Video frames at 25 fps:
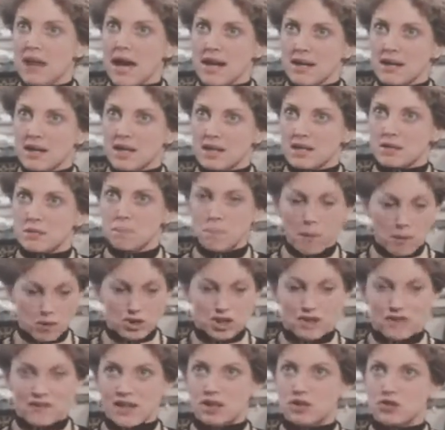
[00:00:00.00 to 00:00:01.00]
anarchist
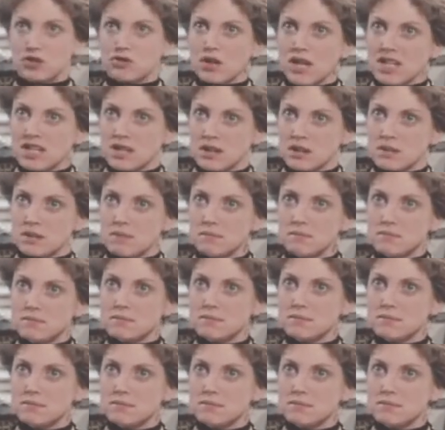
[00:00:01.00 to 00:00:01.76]
Bolshevik traitors.